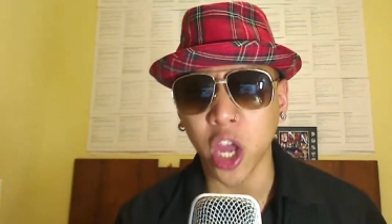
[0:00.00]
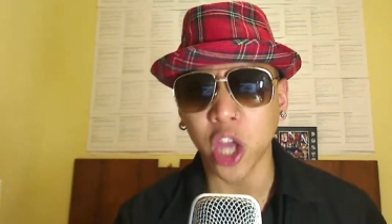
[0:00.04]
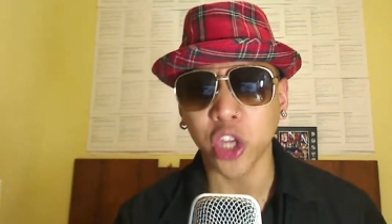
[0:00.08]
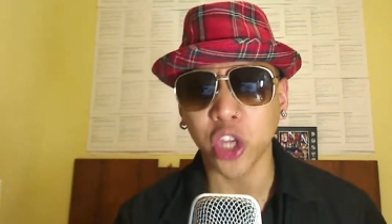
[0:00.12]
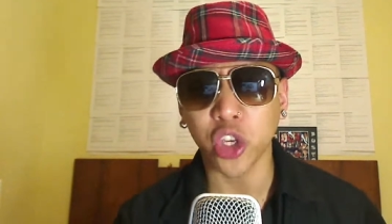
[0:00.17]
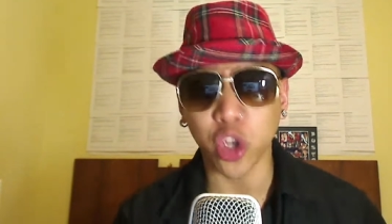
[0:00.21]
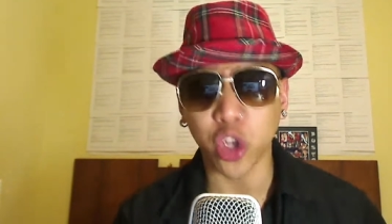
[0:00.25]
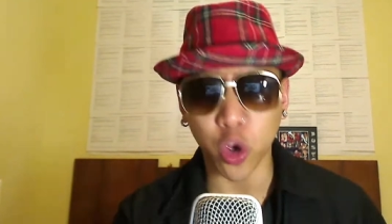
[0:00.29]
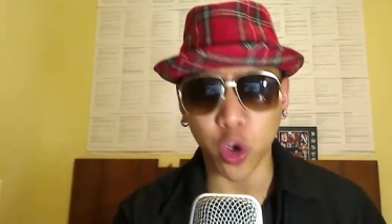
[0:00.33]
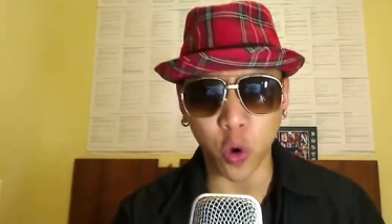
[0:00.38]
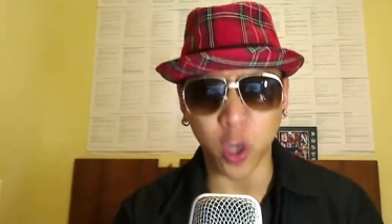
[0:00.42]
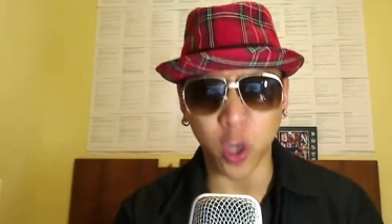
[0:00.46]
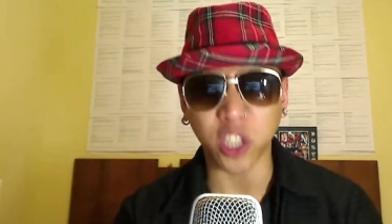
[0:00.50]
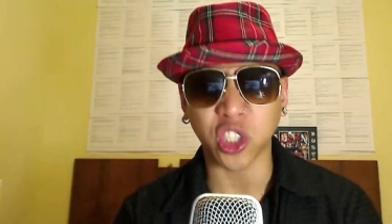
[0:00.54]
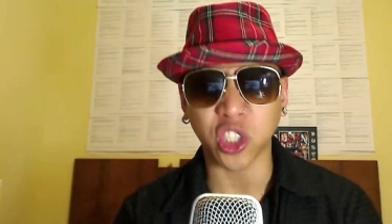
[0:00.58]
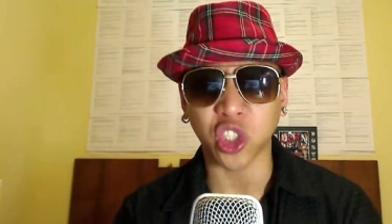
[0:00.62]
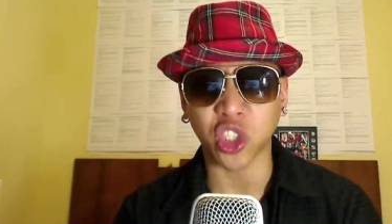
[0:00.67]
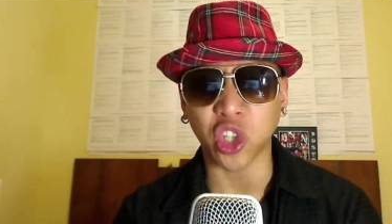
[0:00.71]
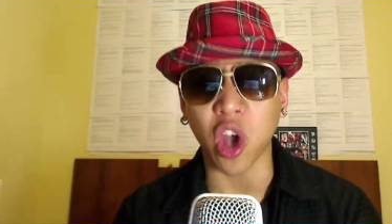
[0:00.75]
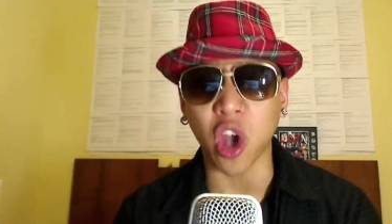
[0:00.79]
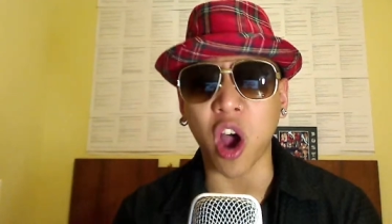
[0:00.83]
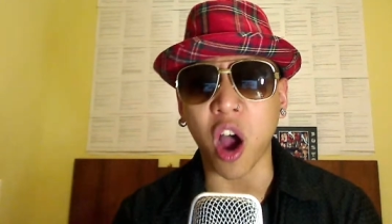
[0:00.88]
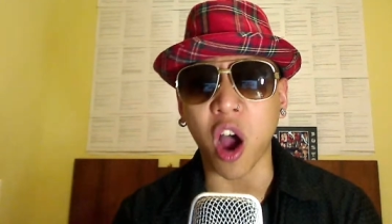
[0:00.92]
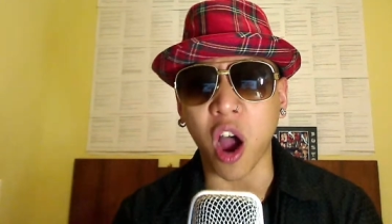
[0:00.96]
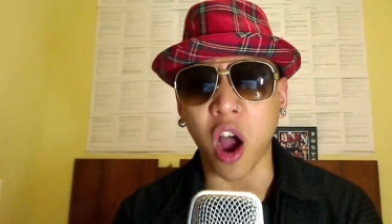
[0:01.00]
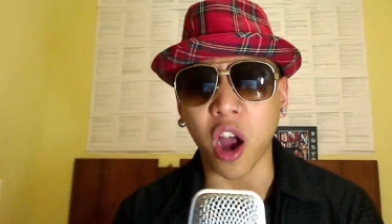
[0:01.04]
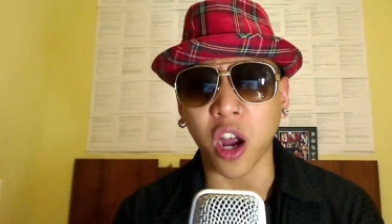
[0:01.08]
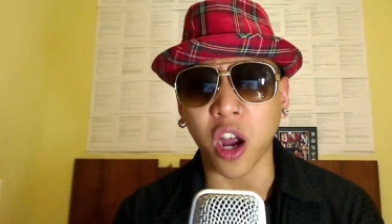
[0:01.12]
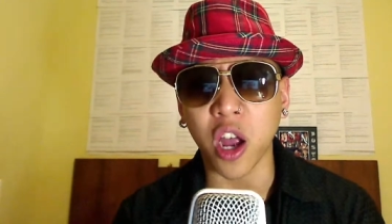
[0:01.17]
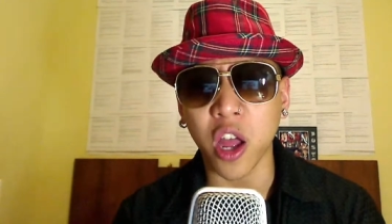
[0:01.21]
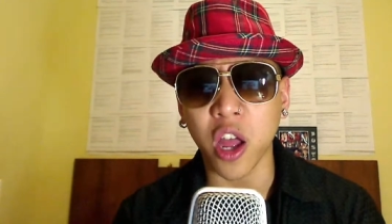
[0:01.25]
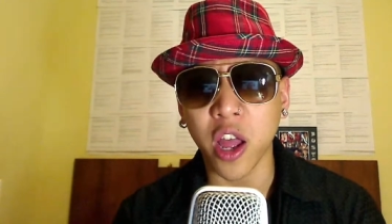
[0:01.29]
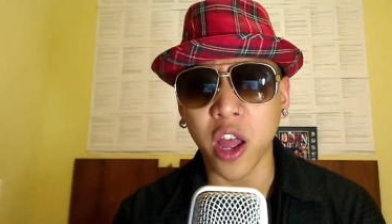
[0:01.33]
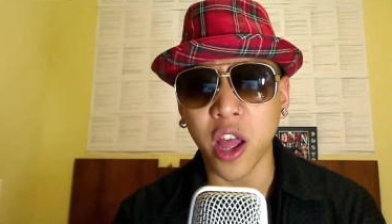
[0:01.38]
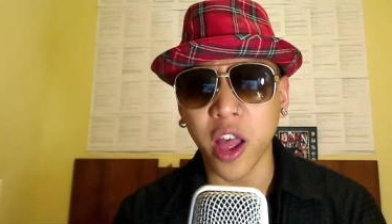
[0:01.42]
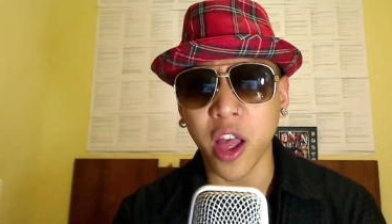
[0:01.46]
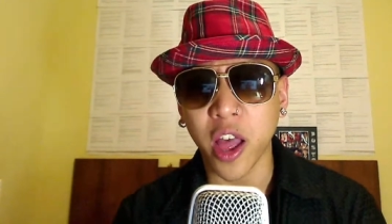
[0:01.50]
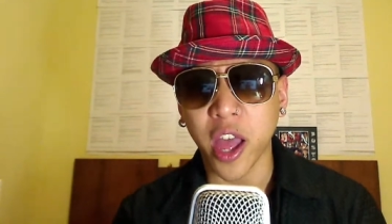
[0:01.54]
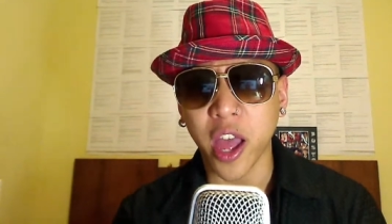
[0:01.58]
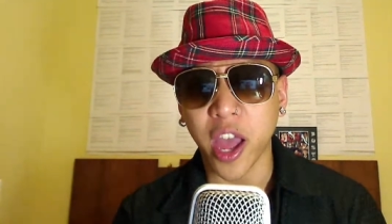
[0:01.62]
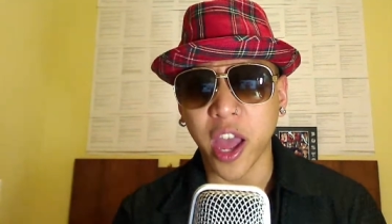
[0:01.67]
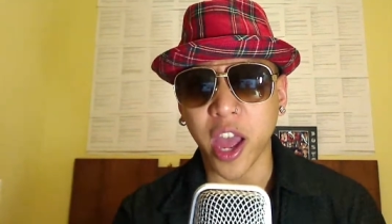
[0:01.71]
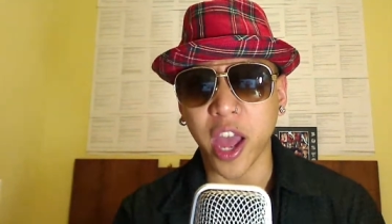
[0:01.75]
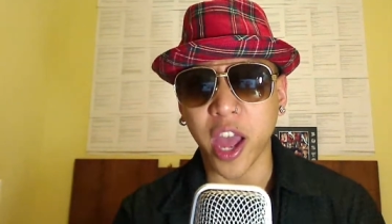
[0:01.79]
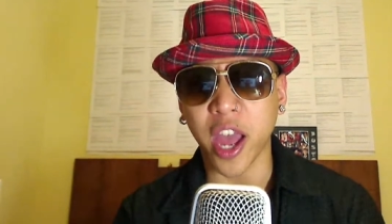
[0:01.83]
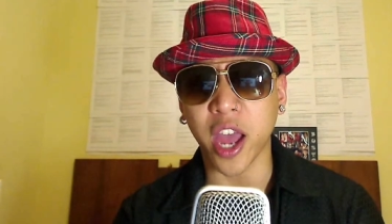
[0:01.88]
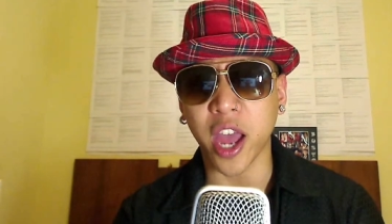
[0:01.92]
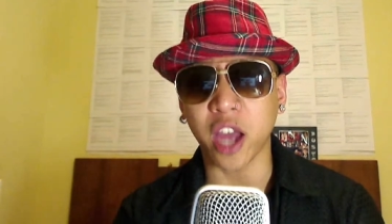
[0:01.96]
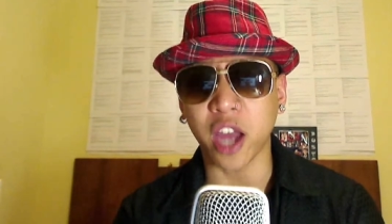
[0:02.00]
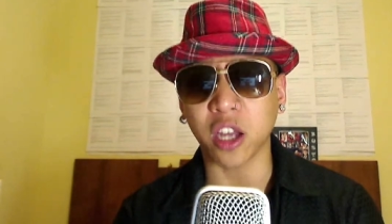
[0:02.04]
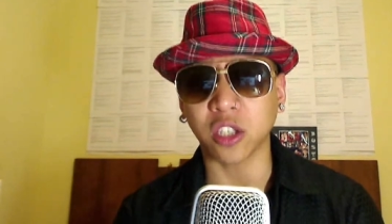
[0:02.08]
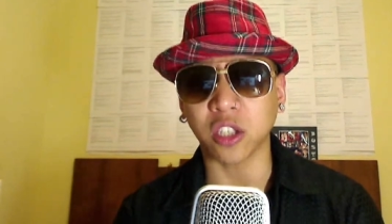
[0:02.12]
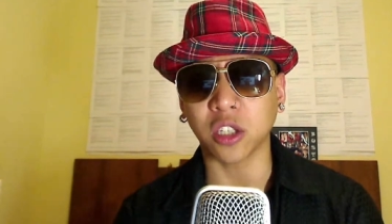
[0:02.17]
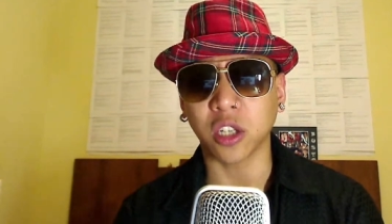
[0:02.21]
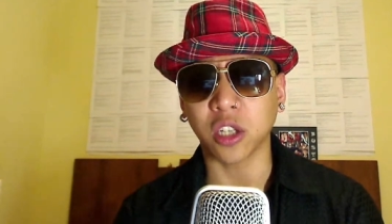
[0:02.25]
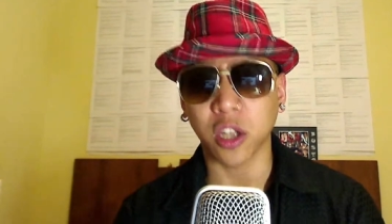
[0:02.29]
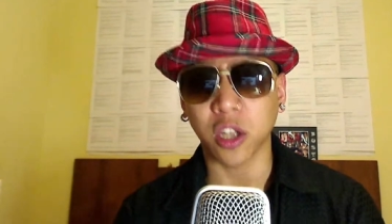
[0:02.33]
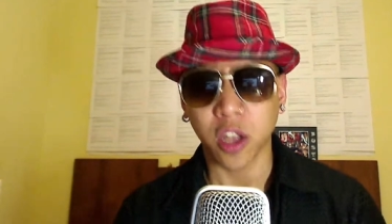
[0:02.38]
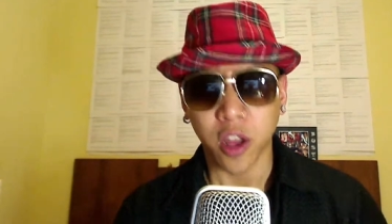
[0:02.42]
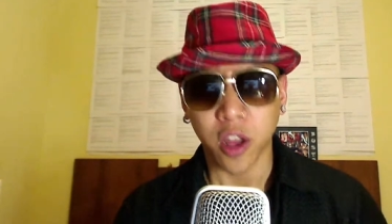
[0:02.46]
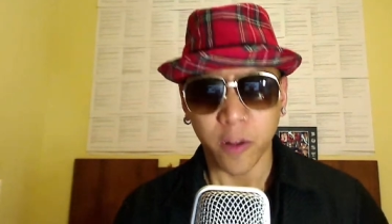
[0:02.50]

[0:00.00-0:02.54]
you a song, and